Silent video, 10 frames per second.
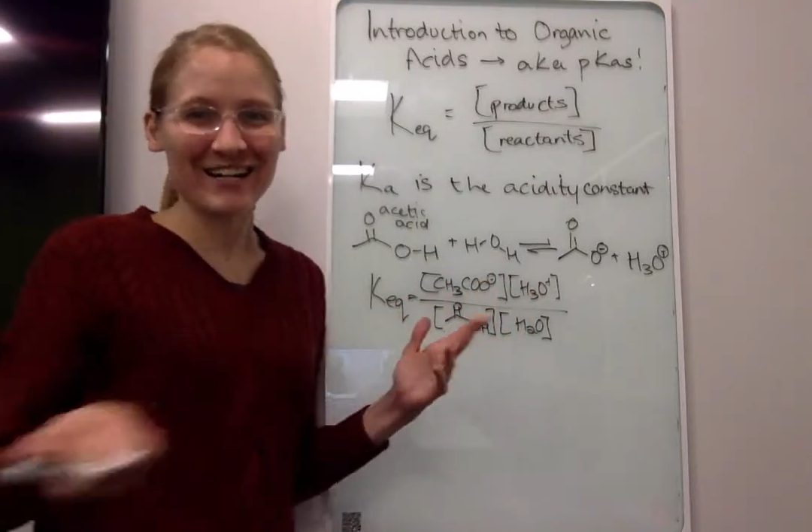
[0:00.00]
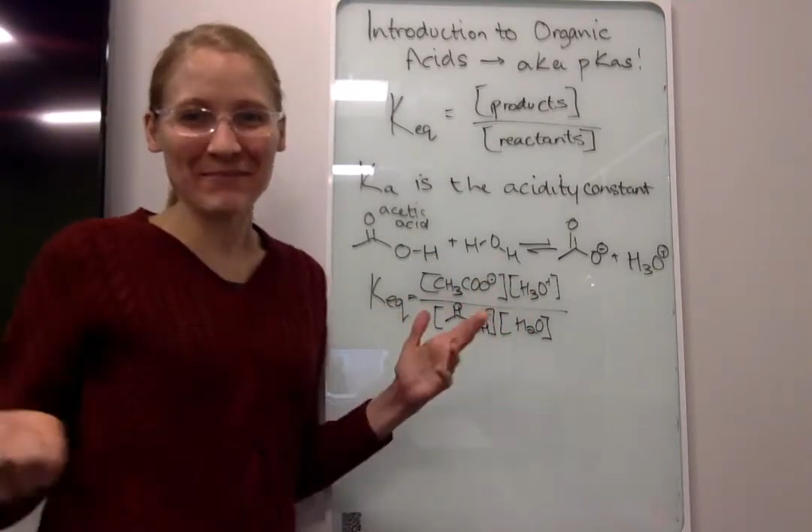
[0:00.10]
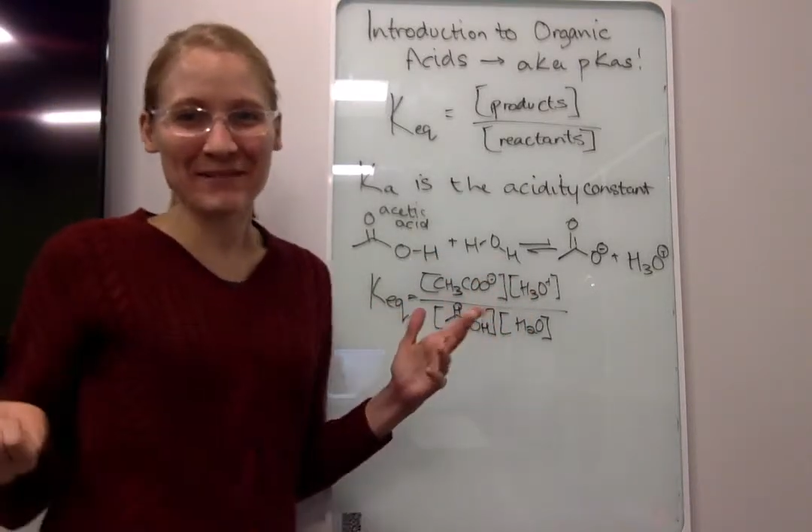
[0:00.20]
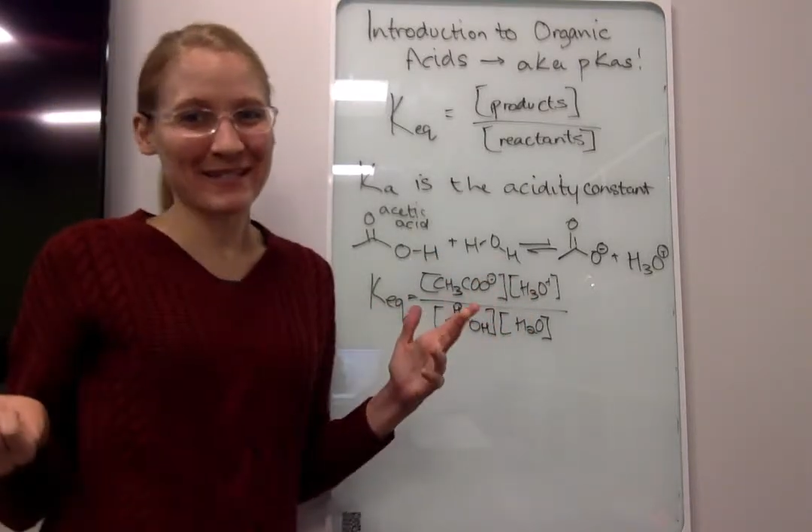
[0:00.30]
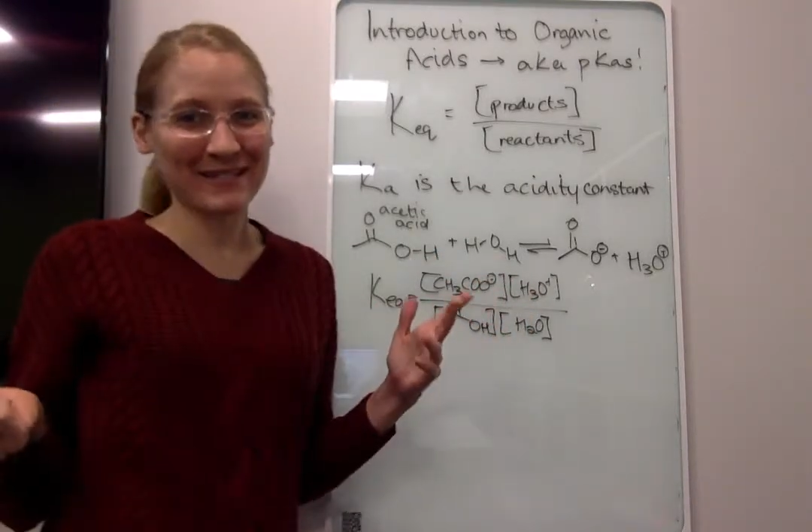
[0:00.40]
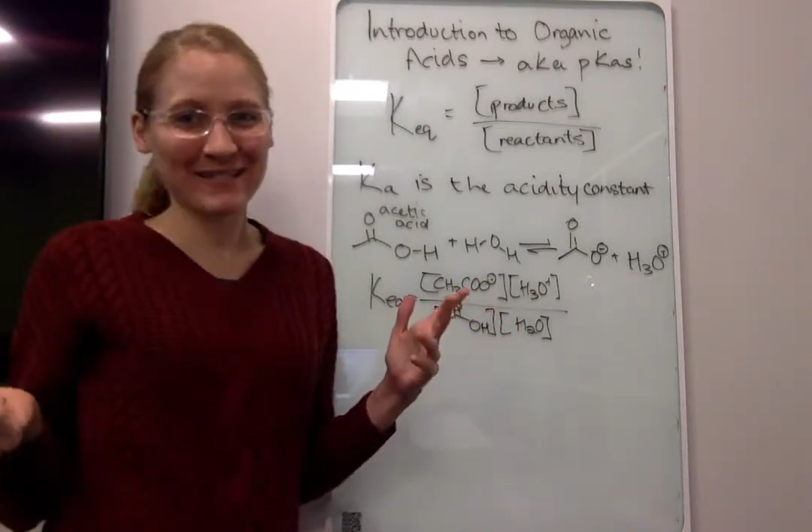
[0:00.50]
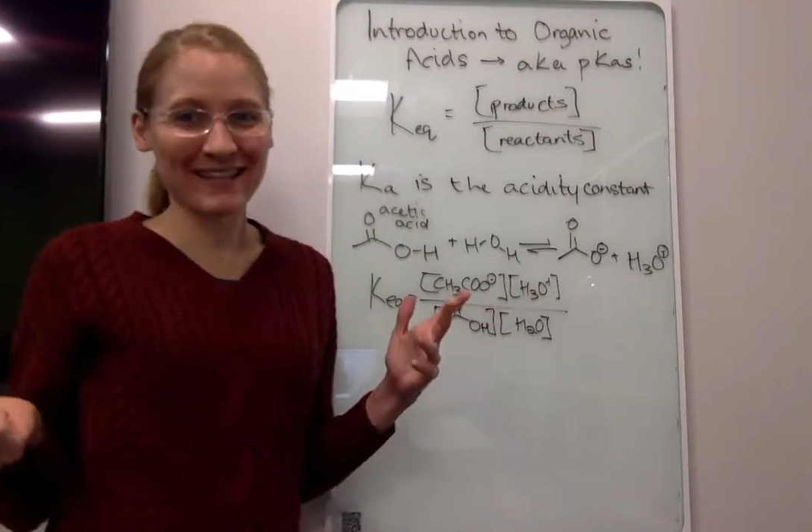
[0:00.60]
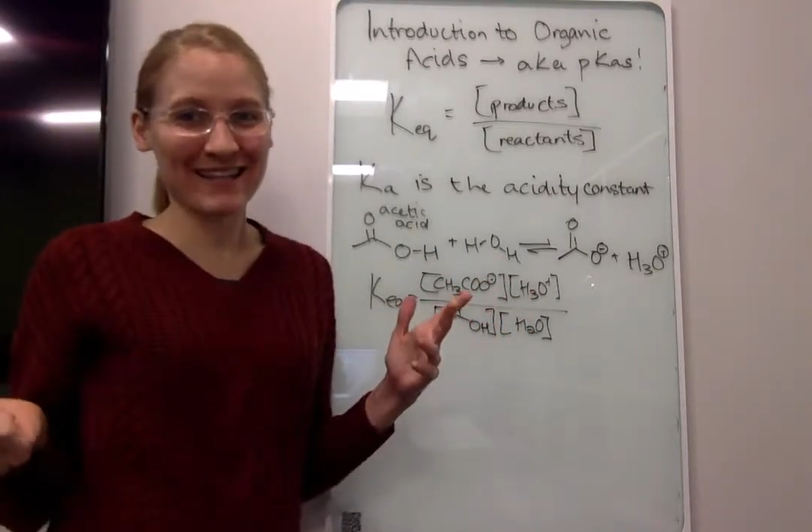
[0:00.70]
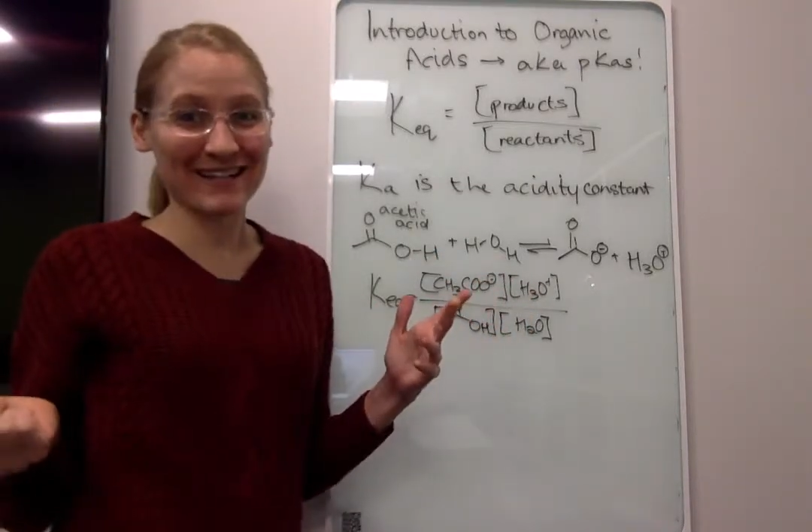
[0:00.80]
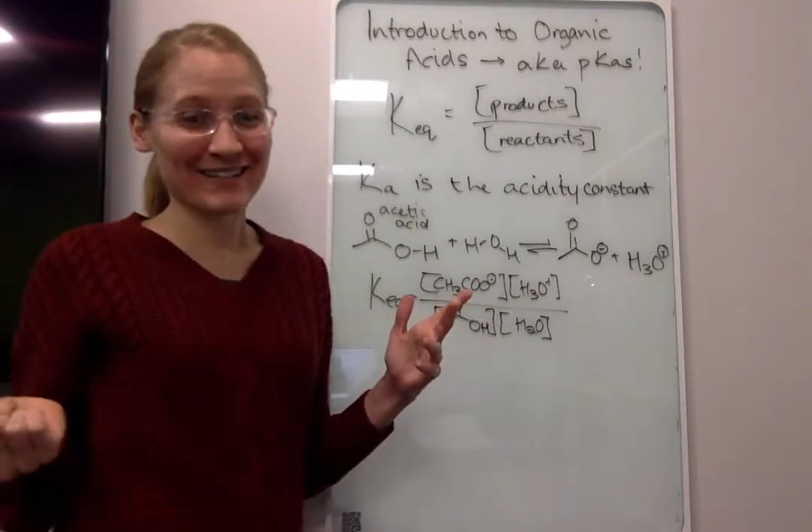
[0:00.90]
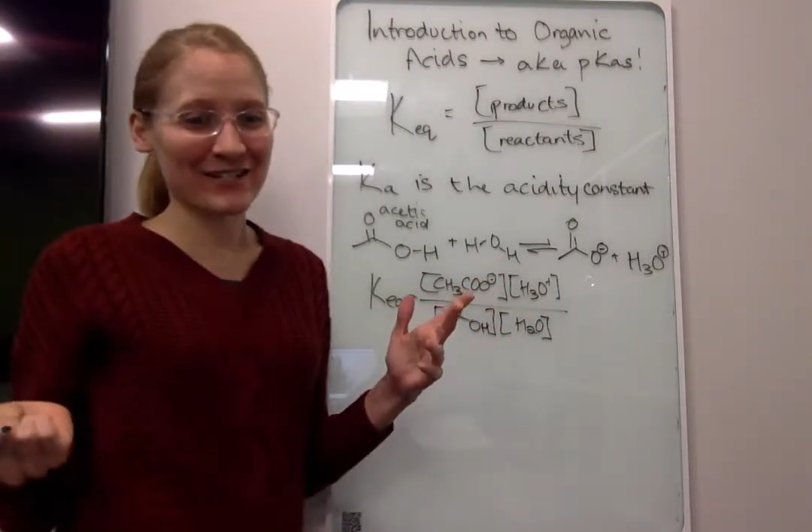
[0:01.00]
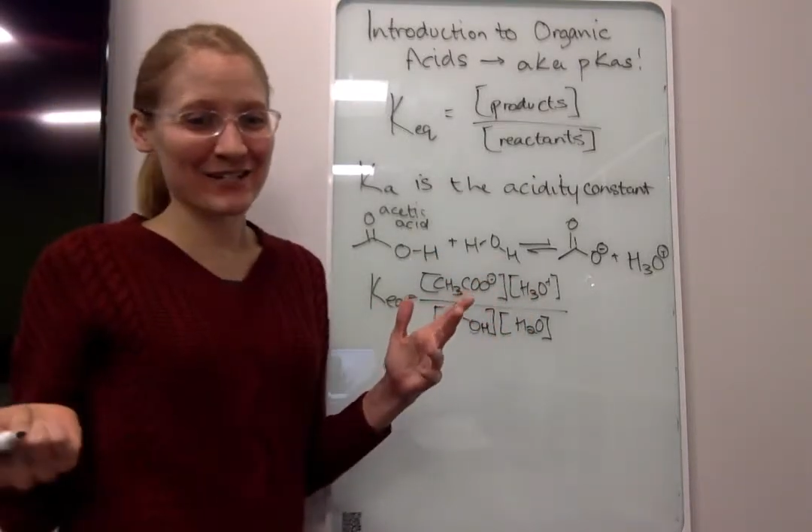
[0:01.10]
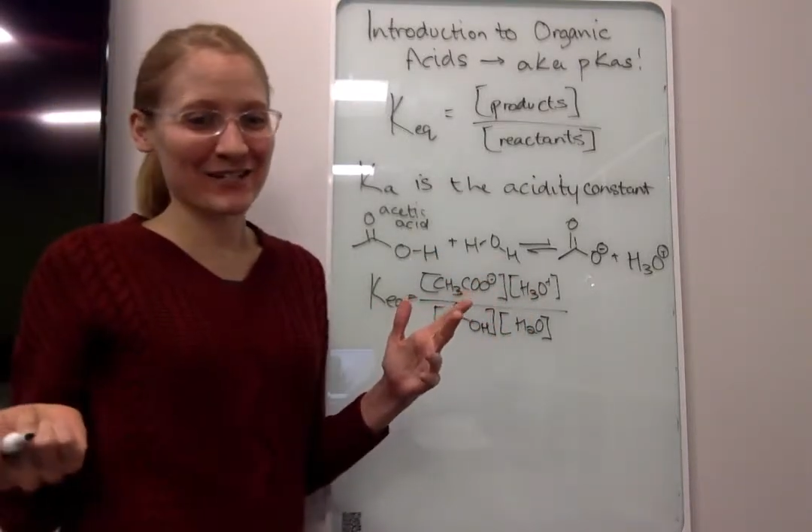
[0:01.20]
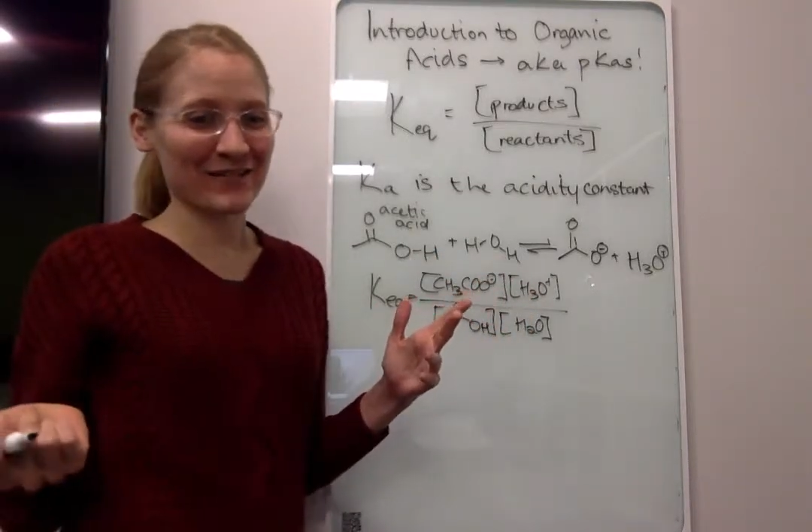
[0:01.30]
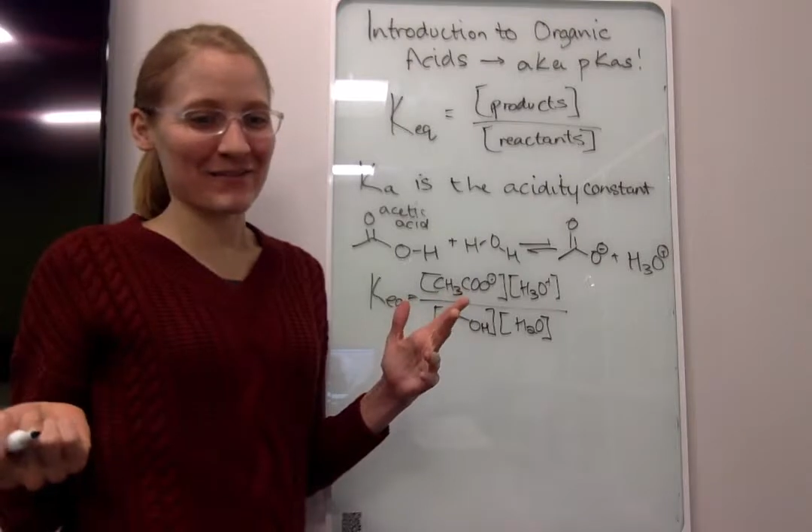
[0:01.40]
essentially the
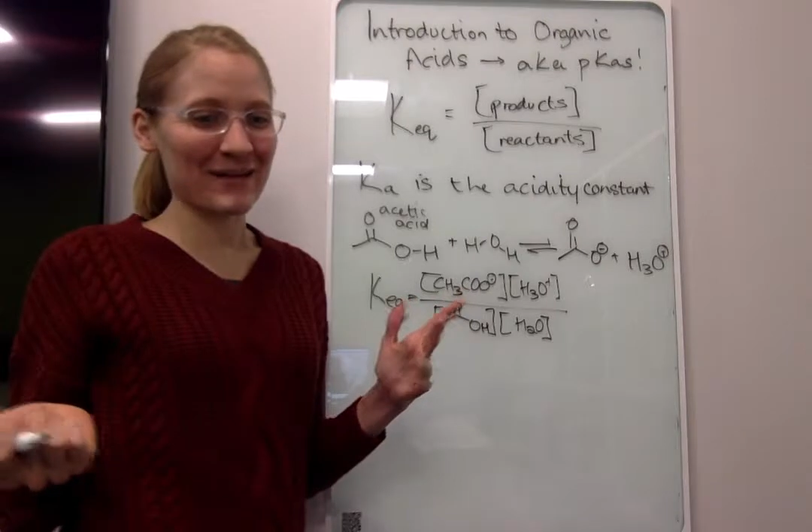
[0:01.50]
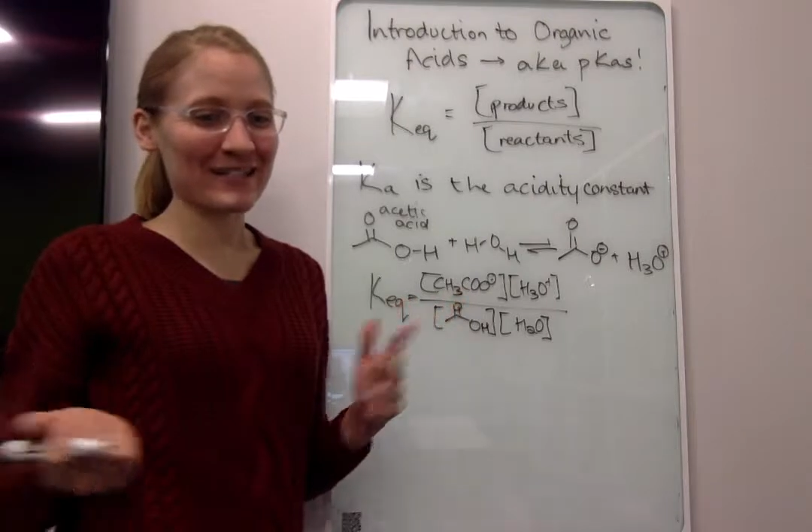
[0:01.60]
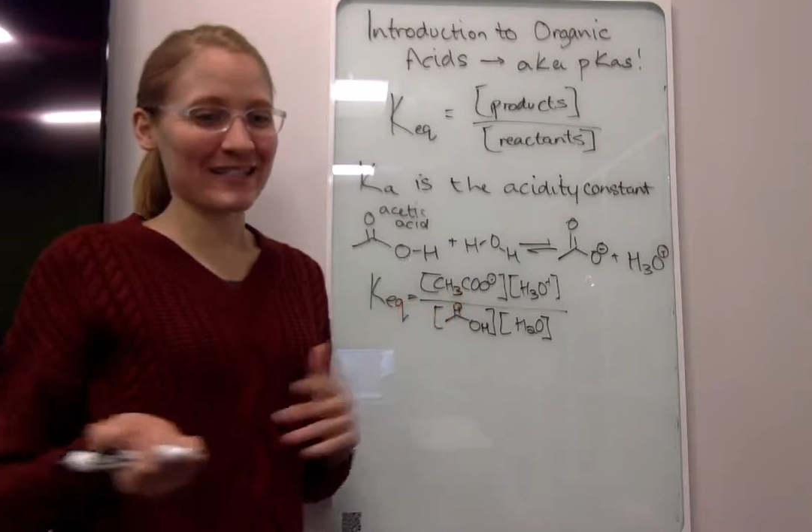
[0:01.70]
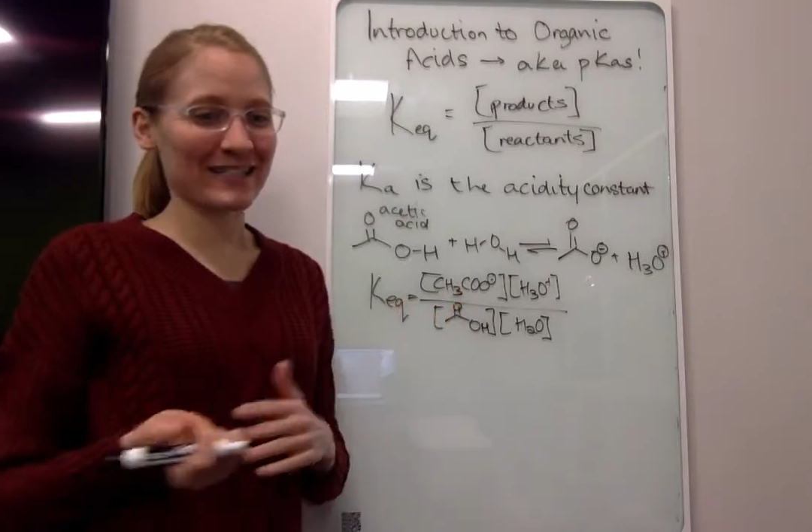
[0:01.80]
concentration of water